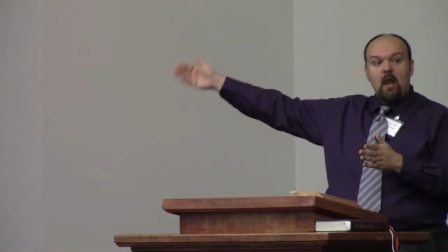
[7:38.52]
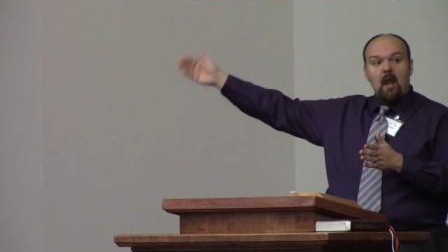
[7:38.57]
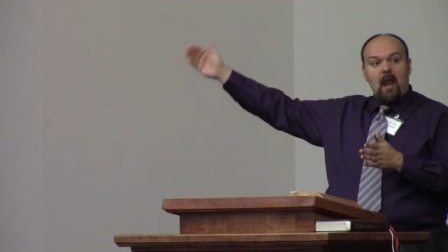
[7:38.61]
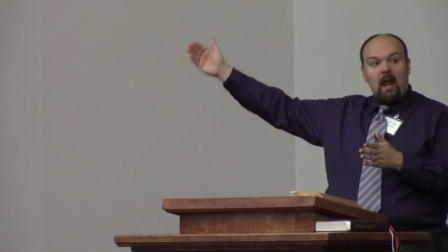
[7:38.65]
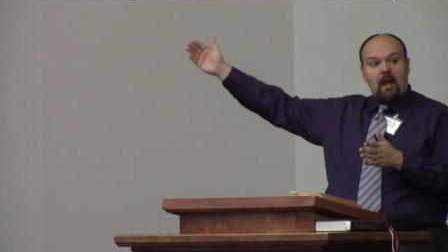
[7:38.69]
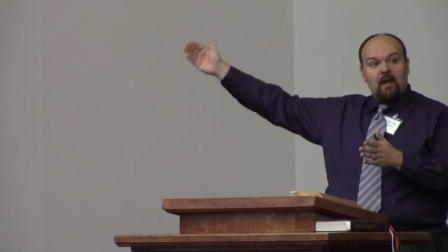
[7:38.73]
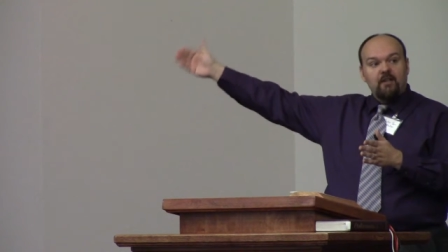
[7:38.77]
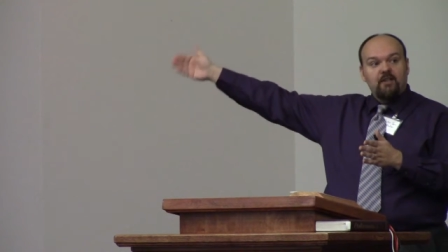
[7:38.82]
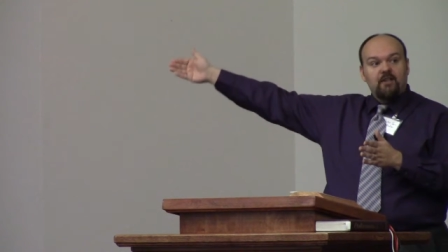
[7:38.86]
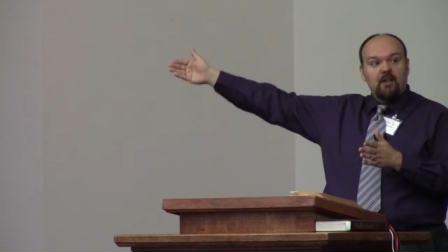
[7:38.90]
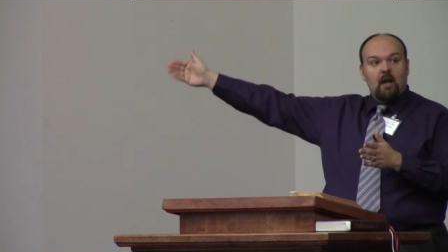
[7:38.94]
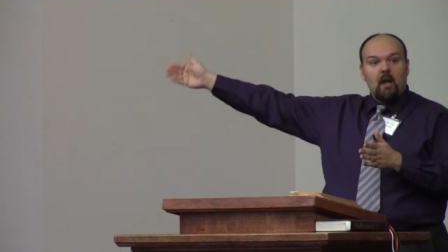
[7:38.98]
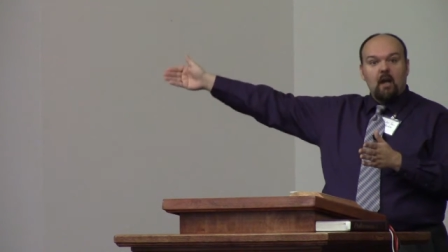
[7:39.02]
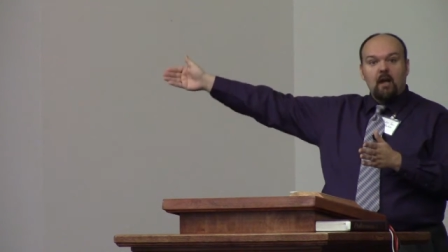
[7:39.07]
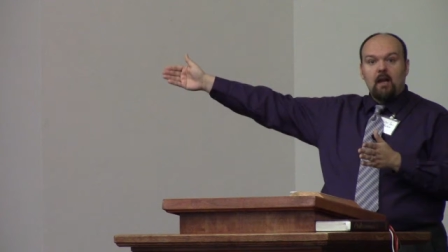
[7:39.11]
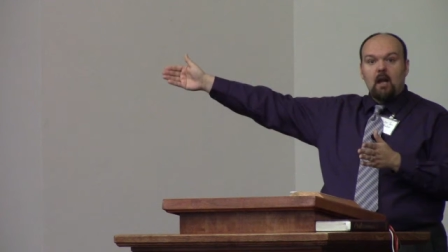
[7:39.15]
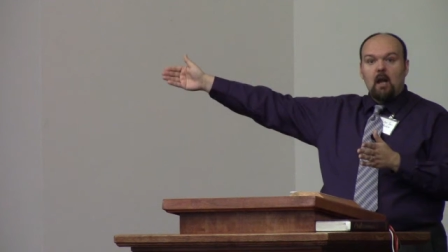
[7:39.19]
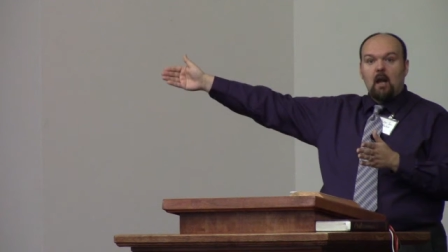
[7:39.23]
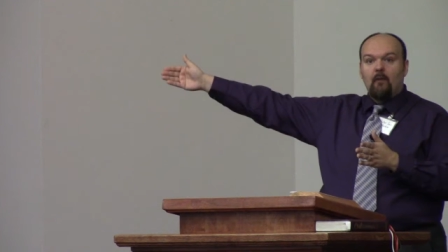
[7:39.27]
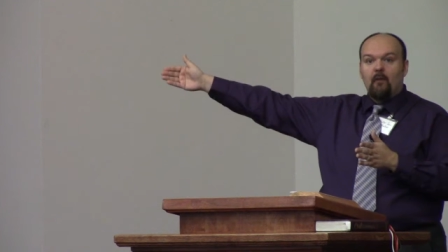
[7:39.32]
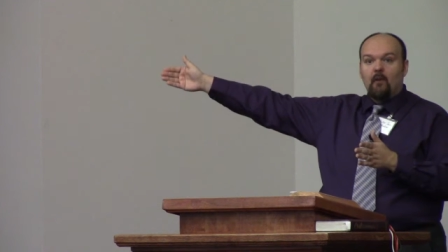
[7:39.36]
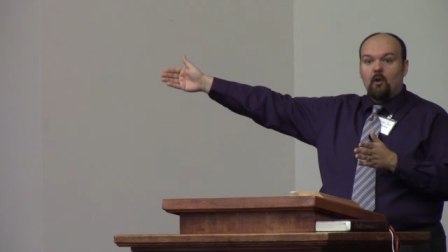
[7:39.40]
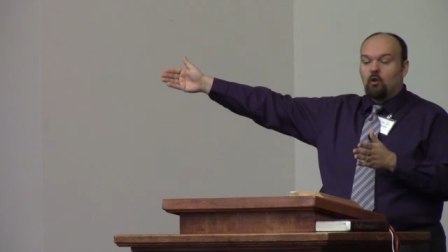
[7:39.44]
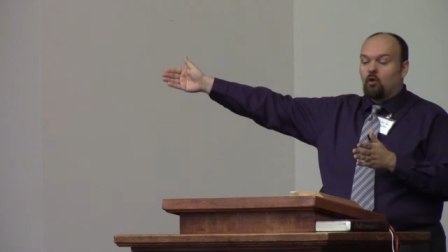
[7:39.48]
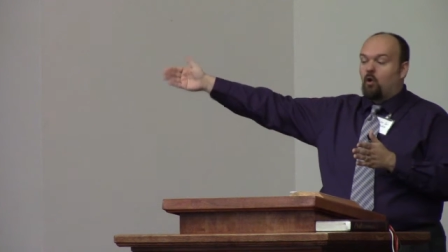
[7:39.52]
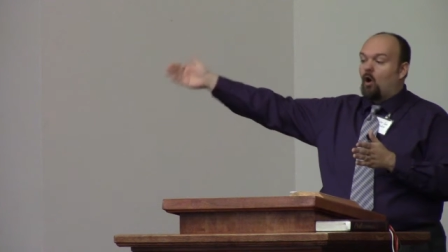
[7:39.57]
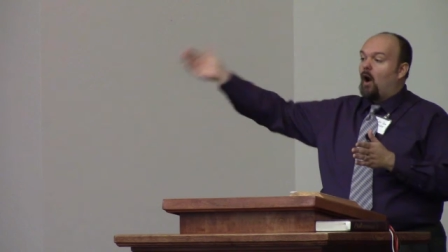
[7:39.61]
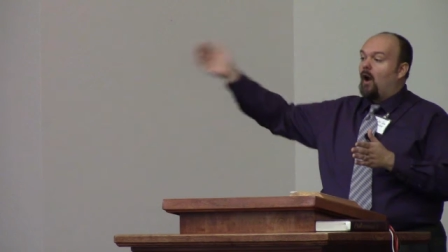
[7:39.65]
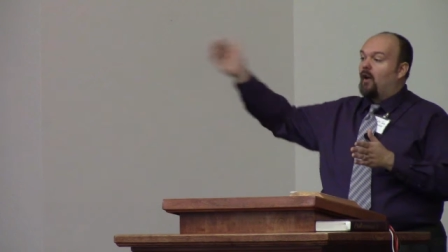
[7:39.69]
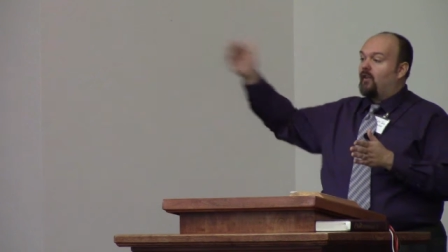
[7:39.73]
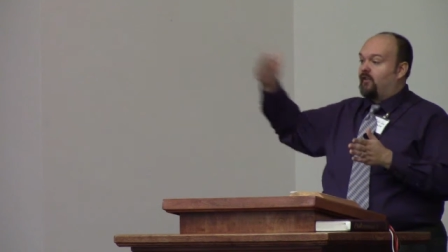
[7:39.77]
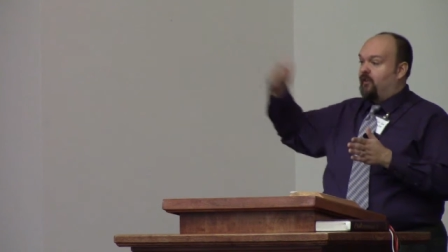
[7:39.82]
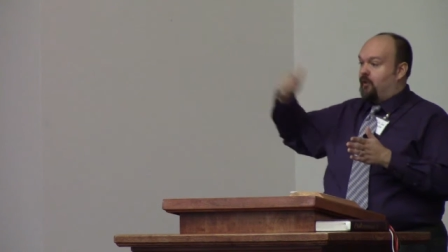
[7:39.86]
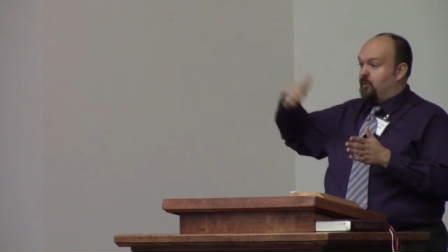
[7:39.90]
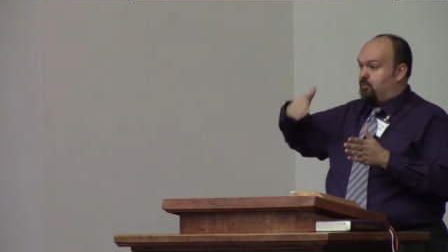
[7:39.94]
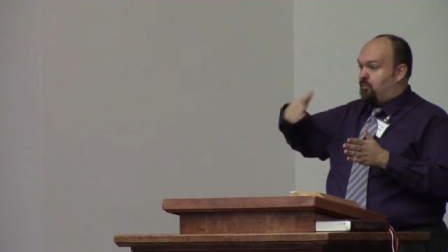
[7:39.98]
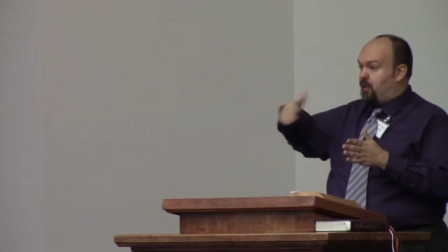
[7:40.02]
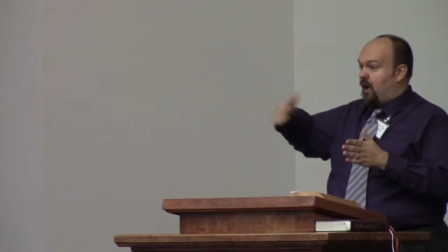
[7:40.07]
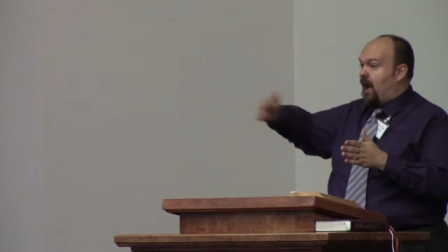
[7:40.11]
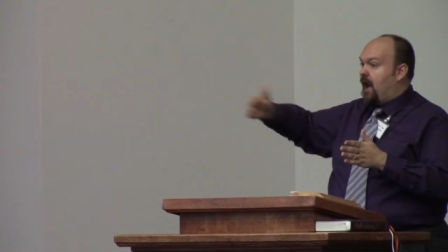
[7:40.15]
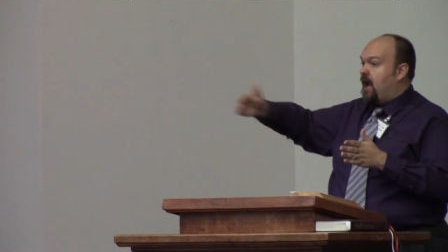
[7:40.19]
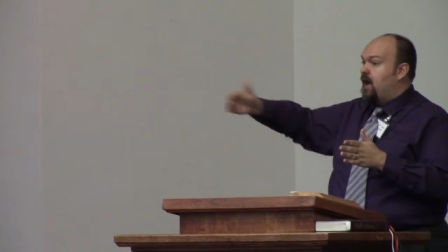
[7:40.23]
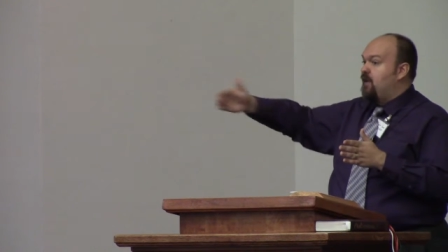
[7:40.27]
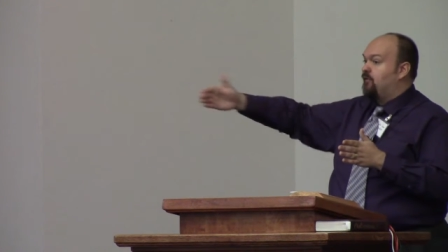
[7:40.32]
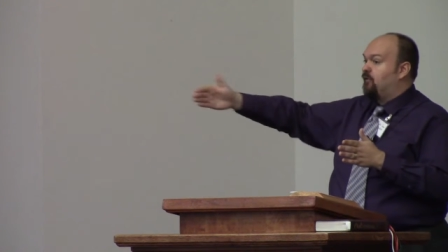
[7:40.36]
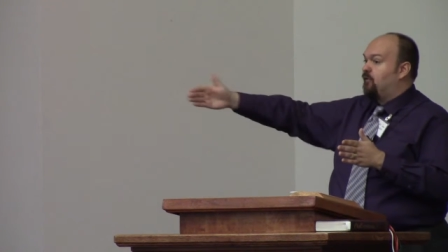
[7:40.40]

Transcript: and dying on the cross to pay